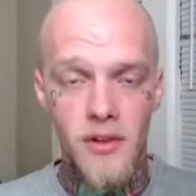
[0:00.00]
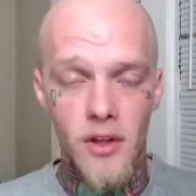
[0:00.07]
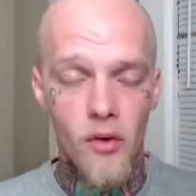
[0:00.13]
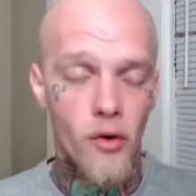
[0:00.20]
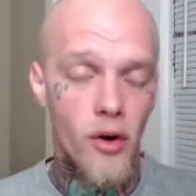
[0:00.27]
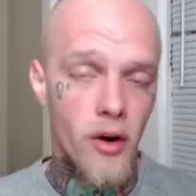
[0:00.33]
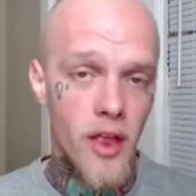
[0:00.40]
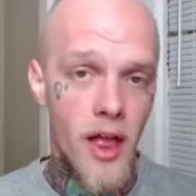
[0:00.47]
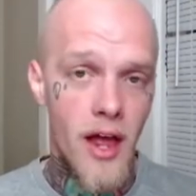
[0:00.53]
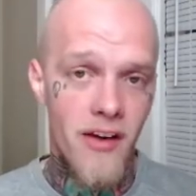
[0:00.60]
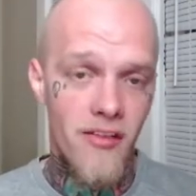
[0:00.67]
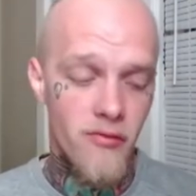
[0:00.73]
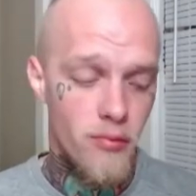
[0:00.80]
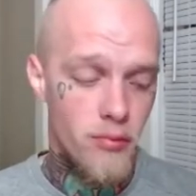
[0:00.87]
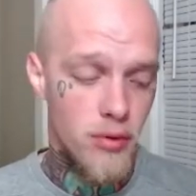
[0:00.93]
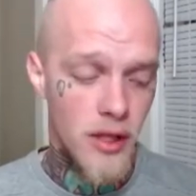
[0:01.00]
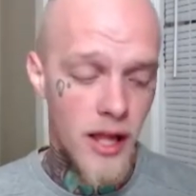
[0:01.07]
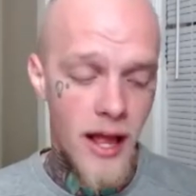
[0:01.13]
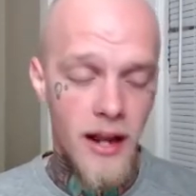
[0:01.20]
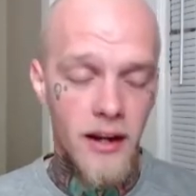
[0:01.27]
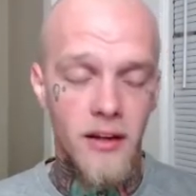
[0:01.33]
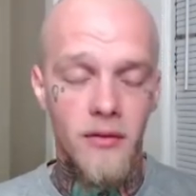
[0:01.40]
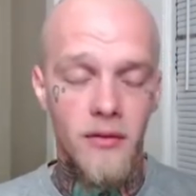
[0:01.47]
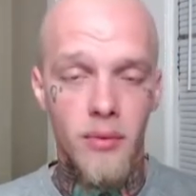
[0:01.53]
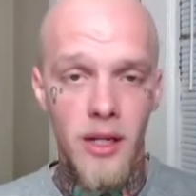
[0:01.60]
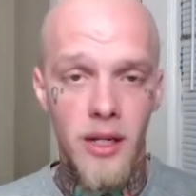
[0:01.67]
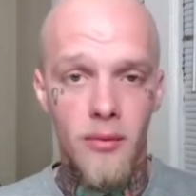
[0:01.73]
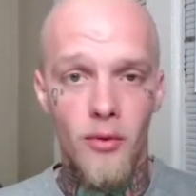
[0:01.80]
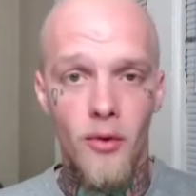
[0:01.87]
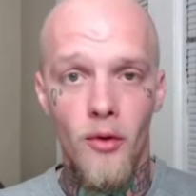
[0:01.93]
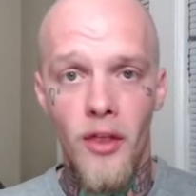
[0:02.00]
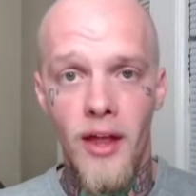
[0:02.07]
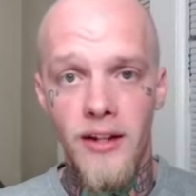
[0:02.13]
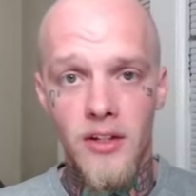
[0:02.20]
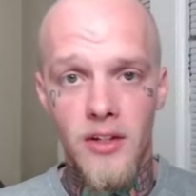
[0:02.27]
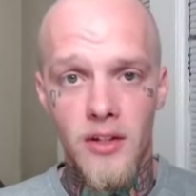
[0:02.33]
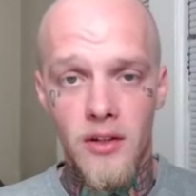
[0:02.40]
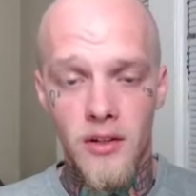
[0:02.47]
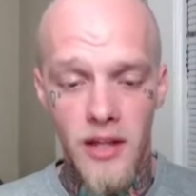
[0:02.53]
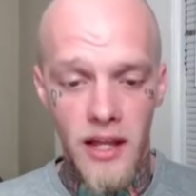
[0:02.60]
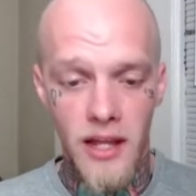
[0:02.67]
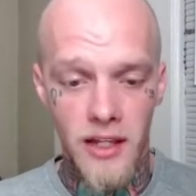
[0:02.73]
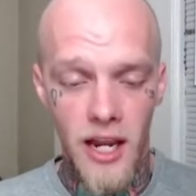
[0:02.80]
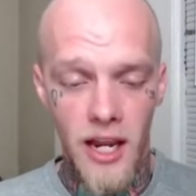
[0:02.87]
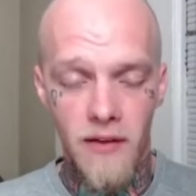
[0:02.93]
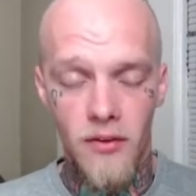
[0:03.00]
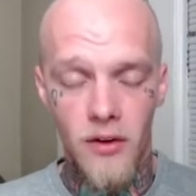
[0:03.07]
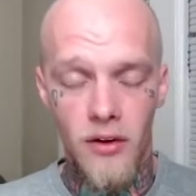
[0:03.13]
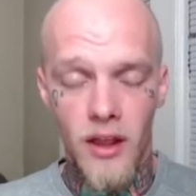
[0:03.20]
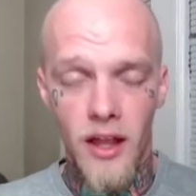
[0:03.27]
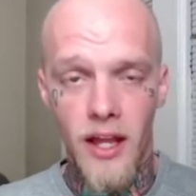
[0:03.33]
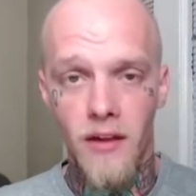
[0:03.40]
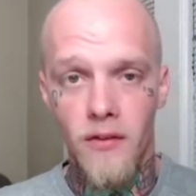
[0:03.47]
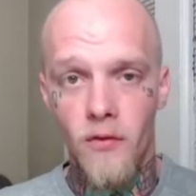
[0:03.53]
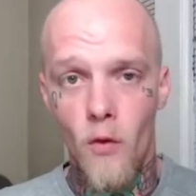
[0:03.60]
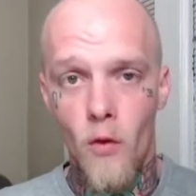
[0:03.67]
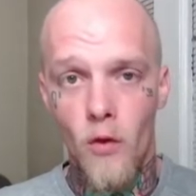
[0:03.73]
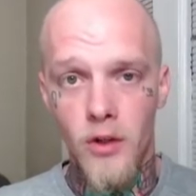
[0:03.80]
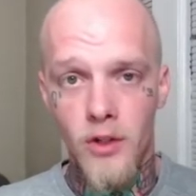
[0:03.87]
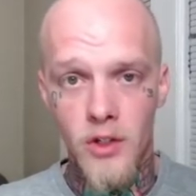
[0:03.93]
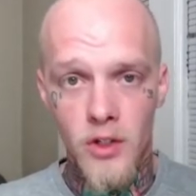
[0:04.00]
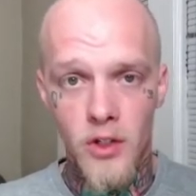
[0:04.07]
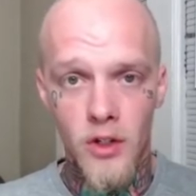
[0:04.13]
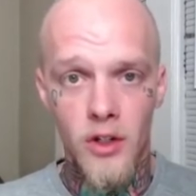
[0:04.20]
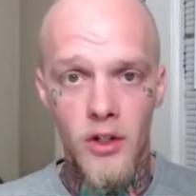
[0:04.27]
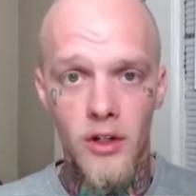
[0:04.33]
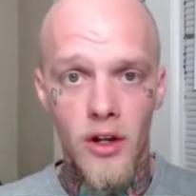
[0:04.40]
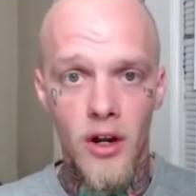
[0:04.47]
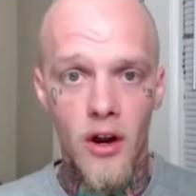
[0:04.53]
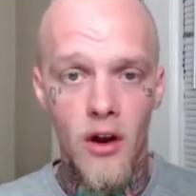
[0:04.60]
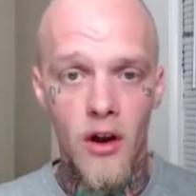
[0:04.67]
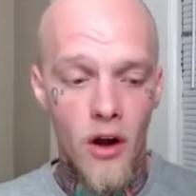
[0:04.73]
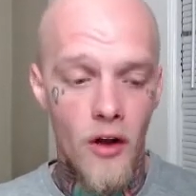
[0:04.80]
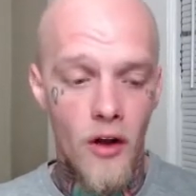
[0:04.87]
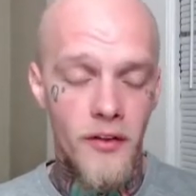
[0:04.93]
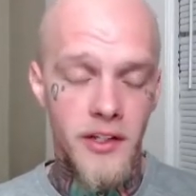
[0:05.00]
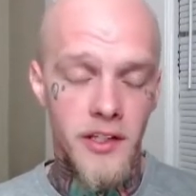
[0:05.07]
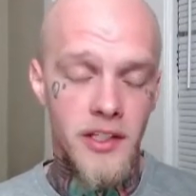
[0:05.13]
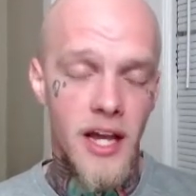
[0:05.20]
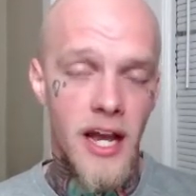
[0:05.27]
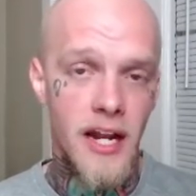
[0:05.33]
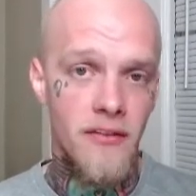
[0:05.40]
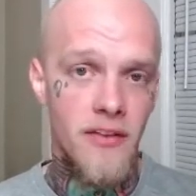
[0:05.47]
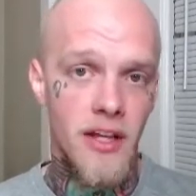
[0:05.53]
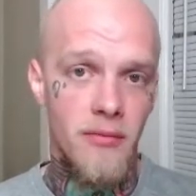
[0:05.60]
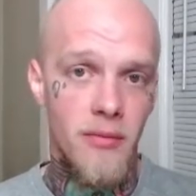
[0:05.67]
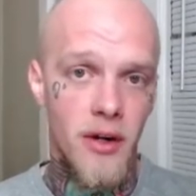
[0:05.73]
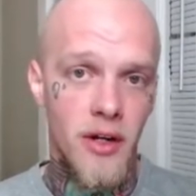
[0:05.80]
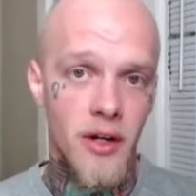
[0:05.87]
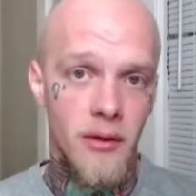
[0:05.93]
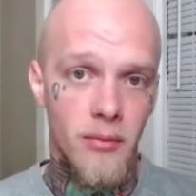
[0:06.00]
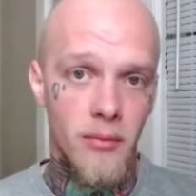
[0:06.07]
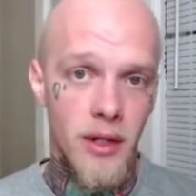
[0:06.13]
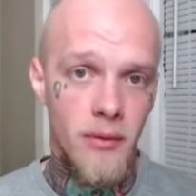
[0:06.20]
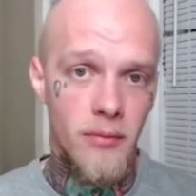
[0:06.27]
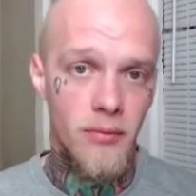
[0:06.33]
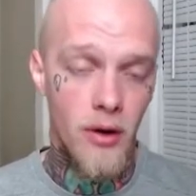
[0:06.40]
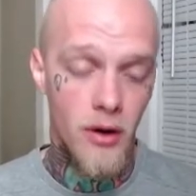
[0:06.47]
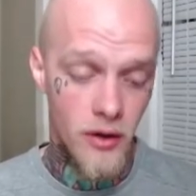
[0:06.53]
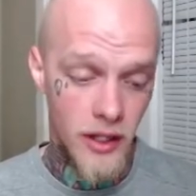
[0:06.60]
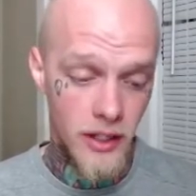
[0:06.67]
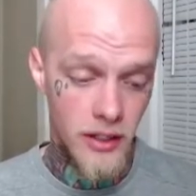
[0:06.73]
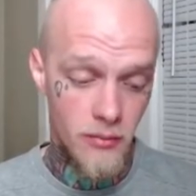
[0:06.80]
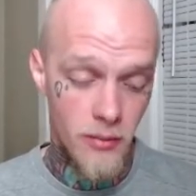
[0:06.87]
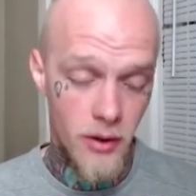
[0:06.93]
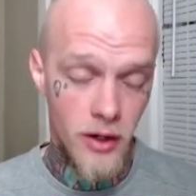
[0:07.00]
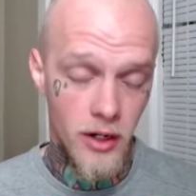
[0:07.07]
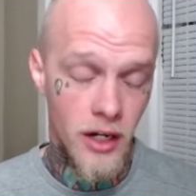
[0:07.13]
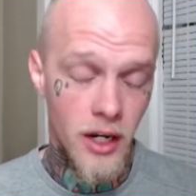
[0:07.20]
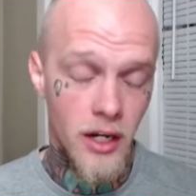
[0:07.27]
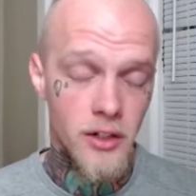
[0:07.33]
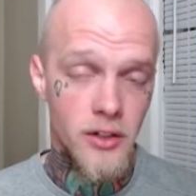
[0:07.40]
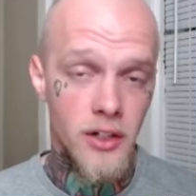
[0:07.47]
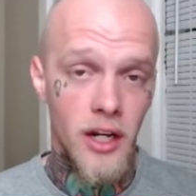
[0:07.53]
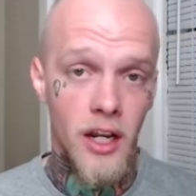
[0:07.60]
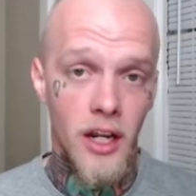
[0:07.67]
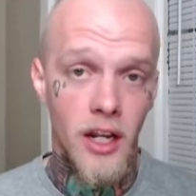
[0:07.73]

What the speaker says: There were a lot of black people that gave their life or stood on the side of the American people, like the American country,